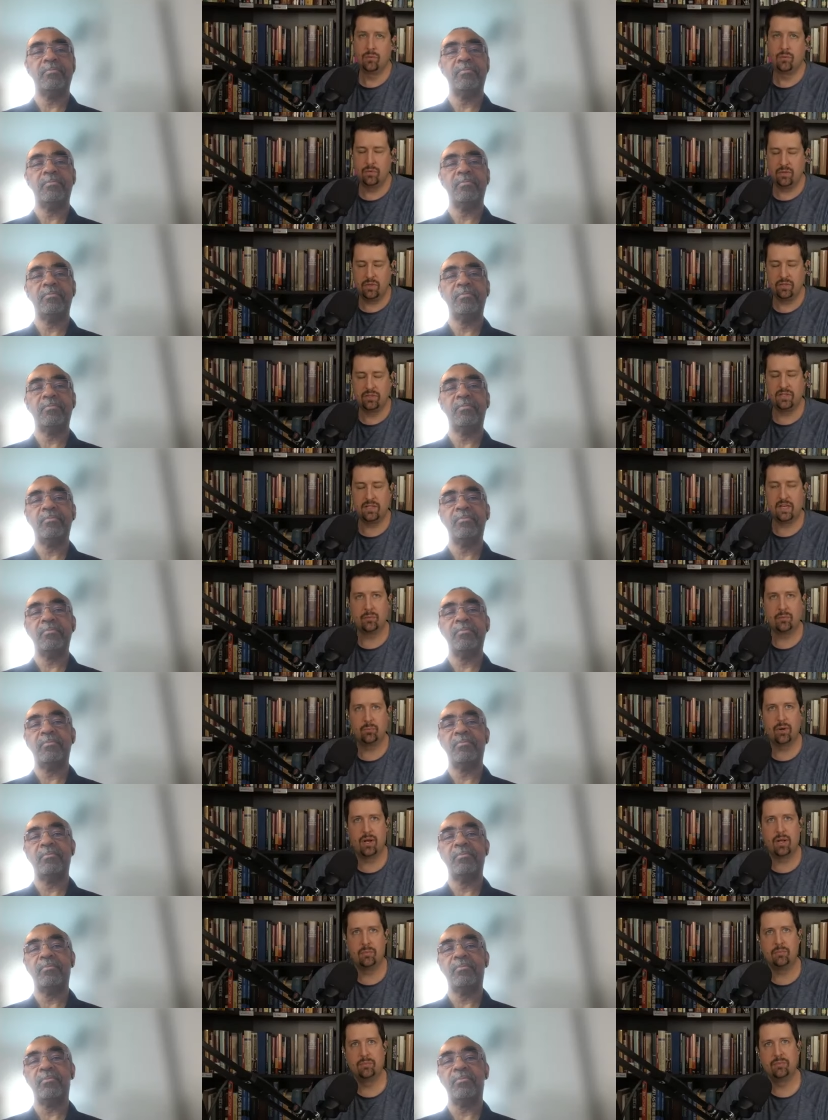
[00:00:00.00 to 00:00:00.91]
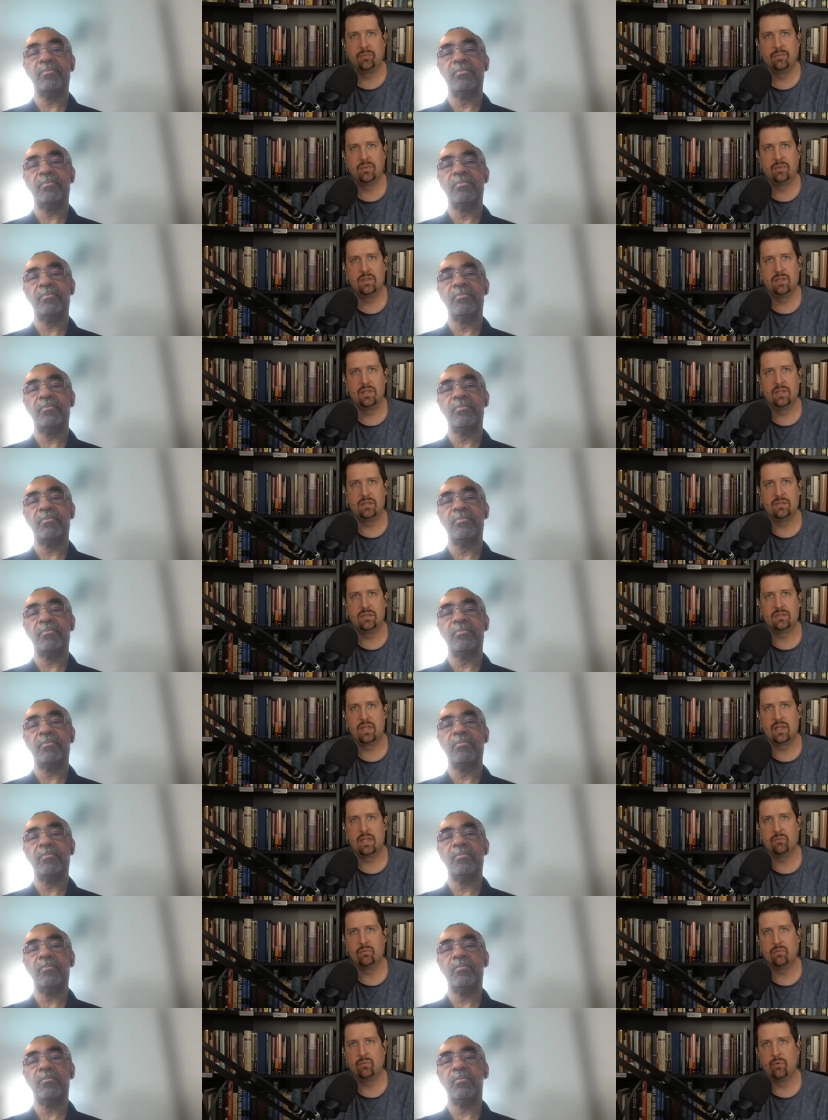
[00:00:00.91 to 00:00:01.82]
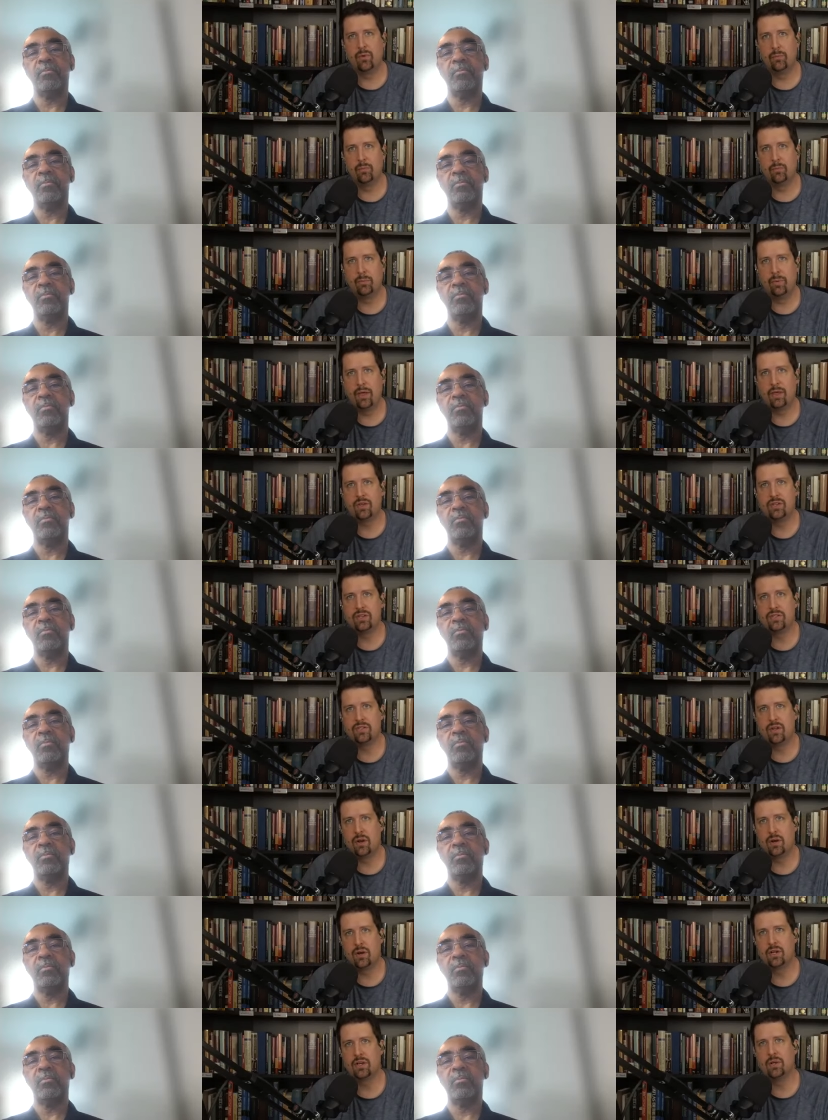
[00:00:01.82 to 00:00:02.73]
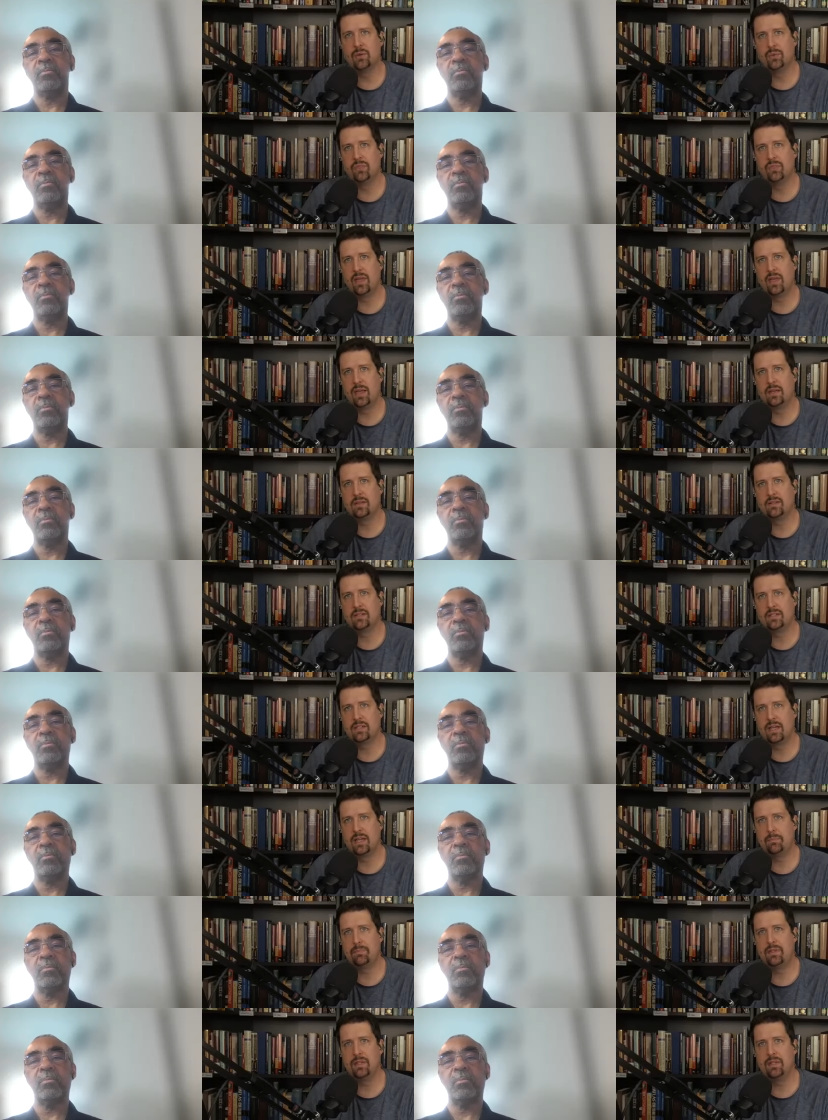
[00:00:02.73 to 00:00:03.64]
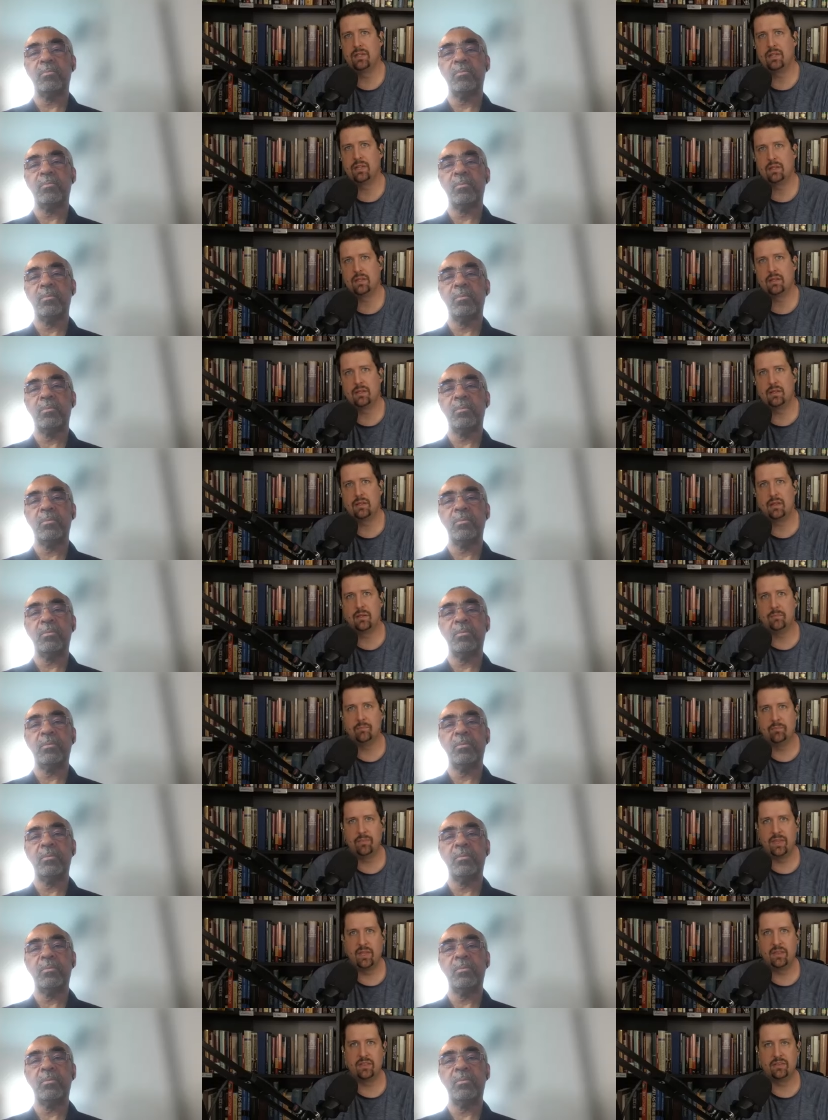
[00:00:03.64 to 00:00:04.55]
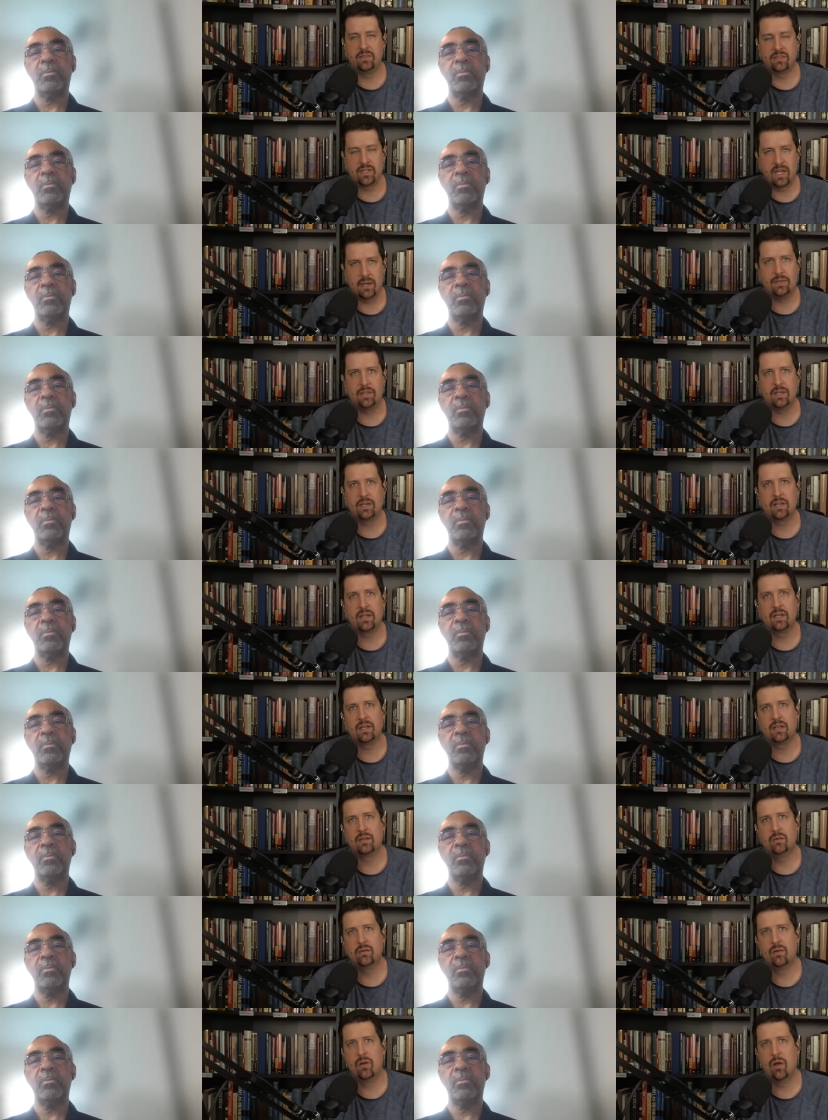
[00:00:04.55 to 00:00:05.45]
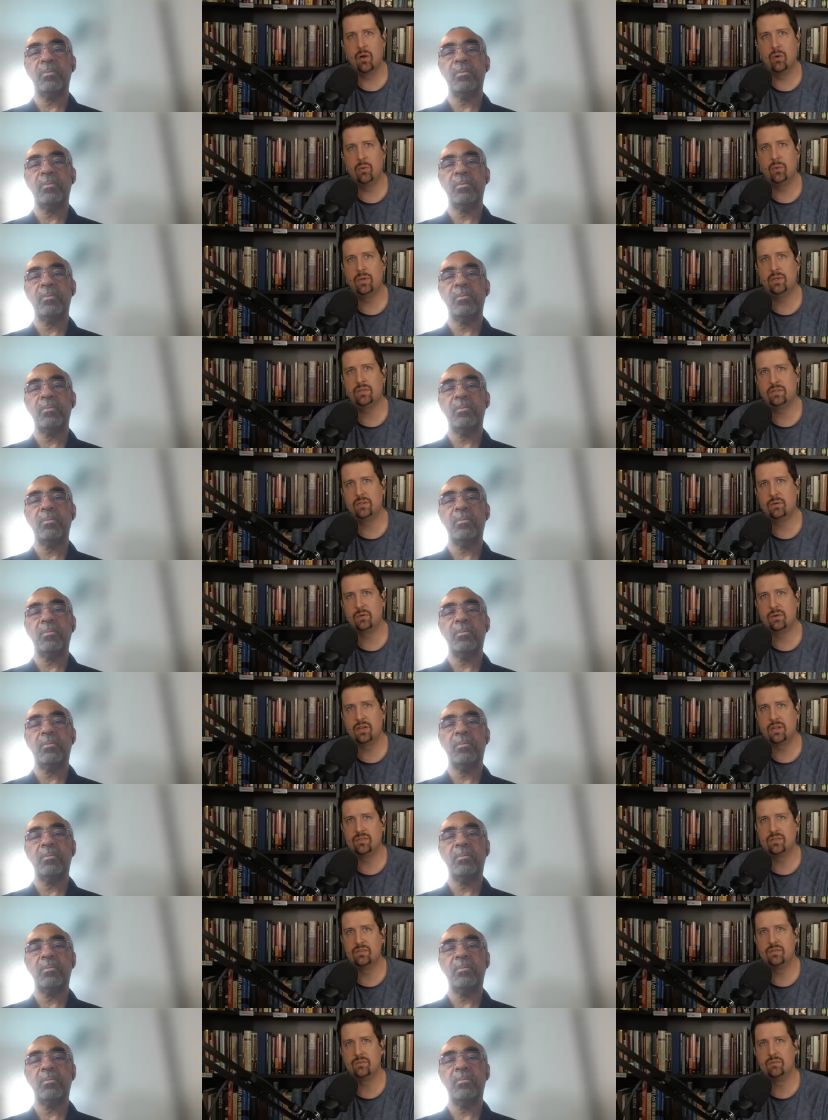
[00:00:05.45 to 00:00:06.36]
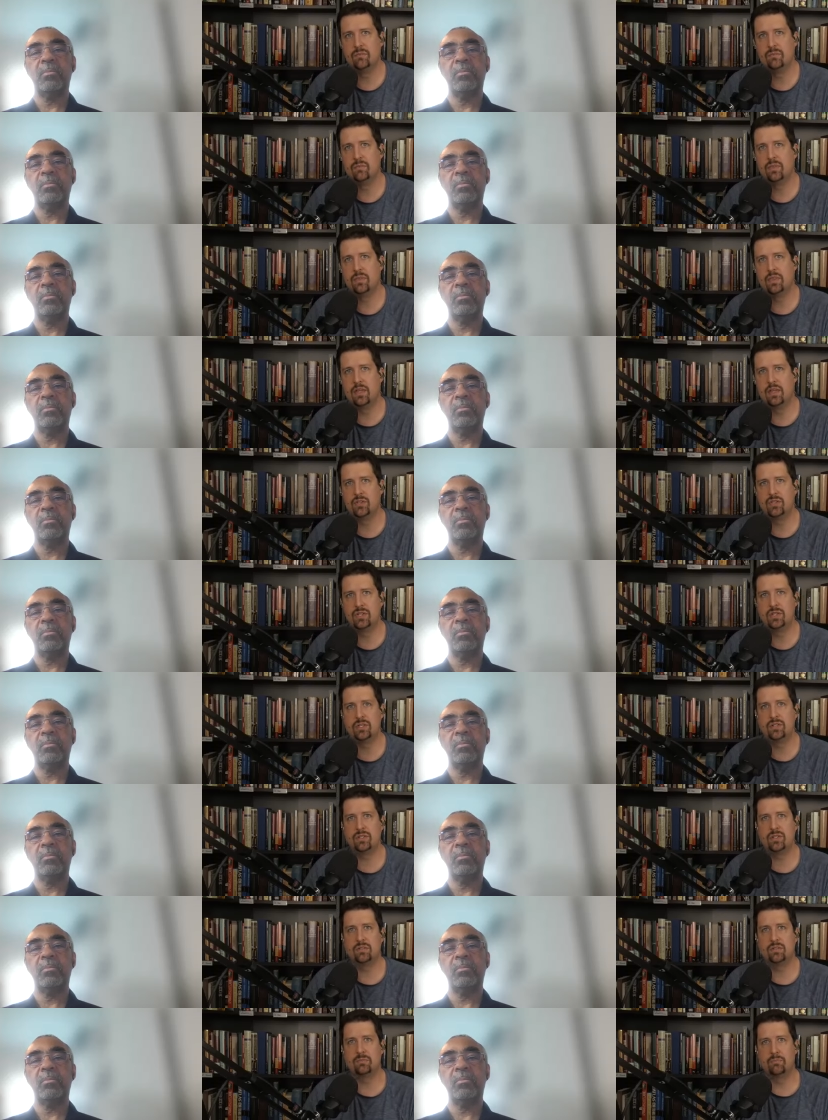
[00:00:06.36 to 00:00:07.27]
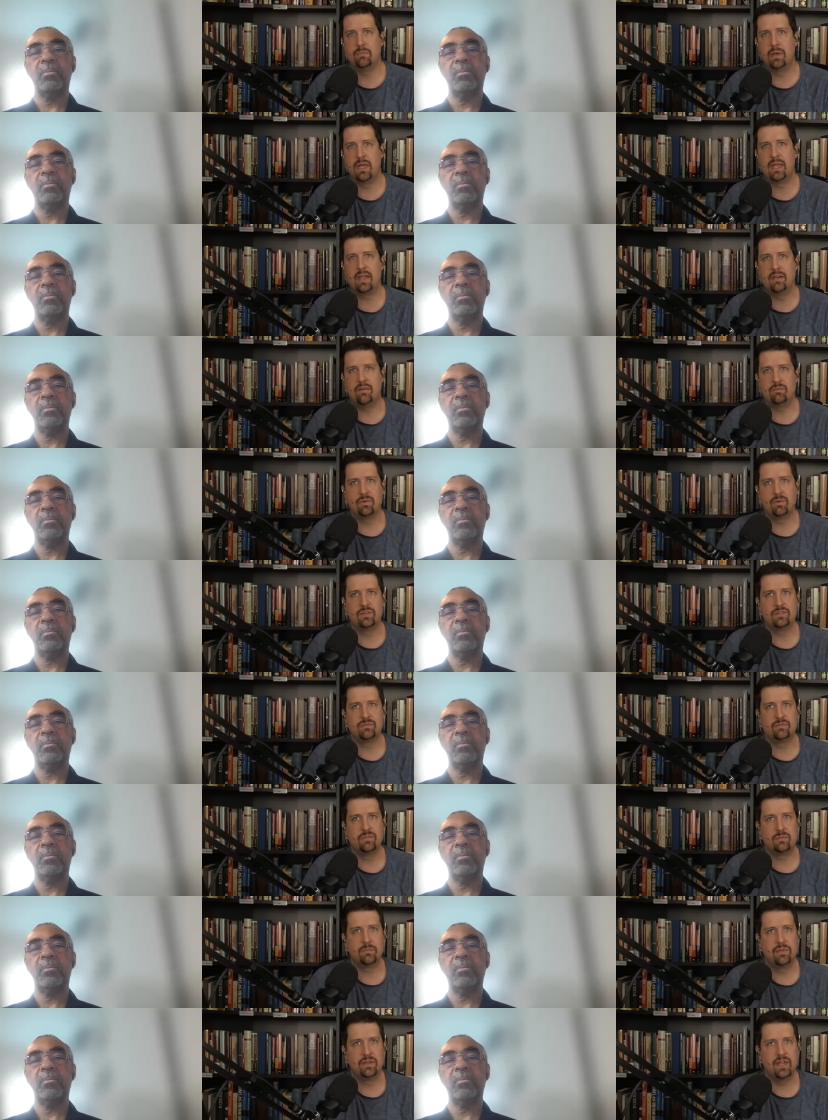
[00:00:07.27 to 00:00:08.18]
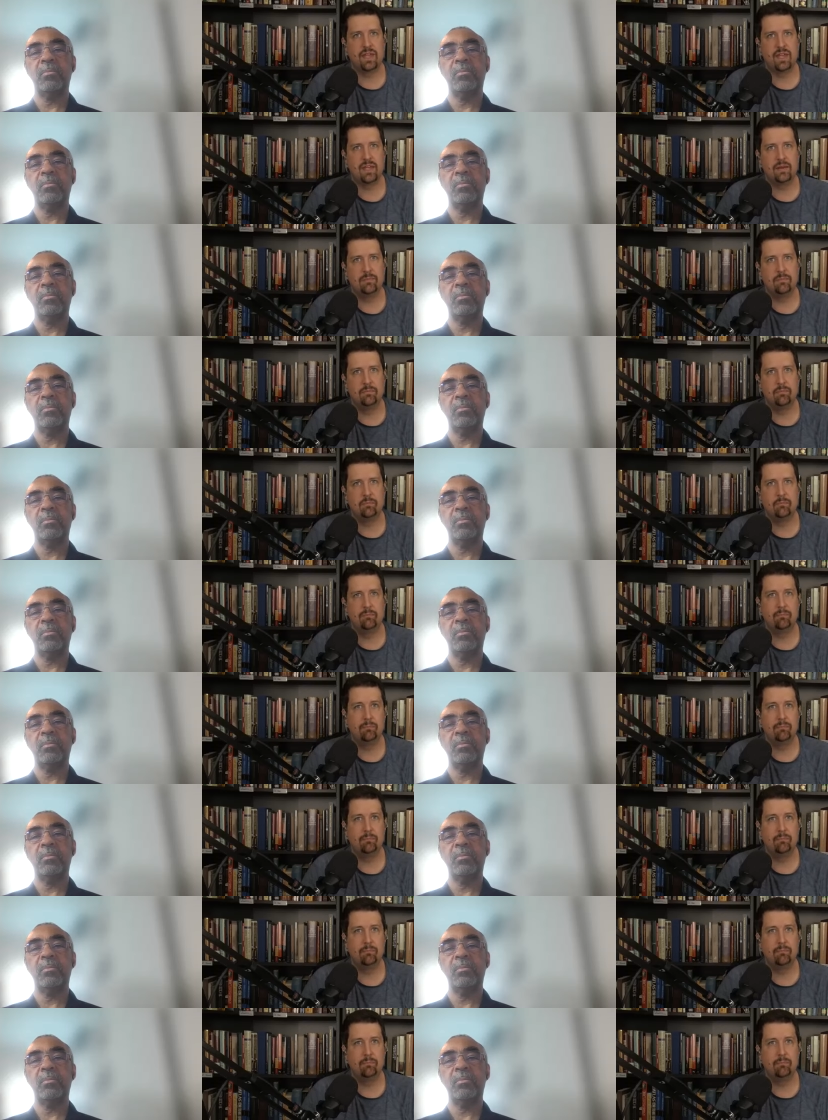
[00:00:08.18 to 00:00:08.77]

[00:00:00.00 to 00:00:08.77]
Speaker 1: The second problem is that reform apologists argue that skeptic uh, that the skeptic always agrees that Jesus may have risen from the dead,